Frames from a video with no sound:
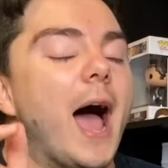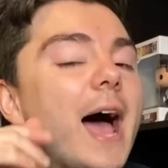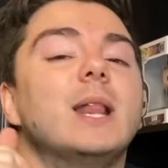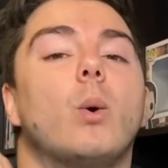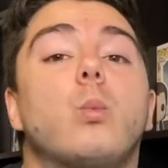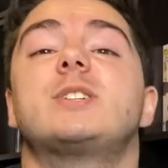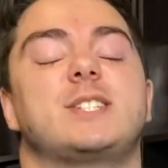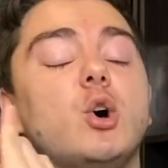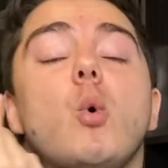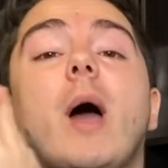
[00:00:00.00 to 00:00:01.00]
And I'm
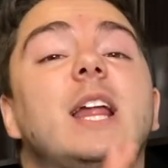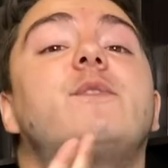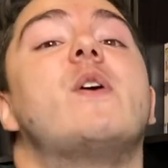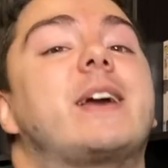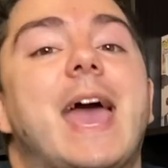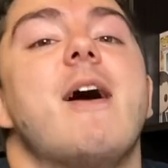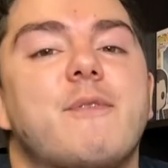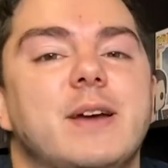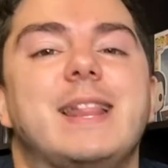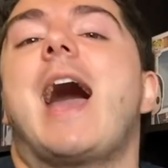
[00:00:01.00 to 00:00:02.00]
still waiting for Kevin.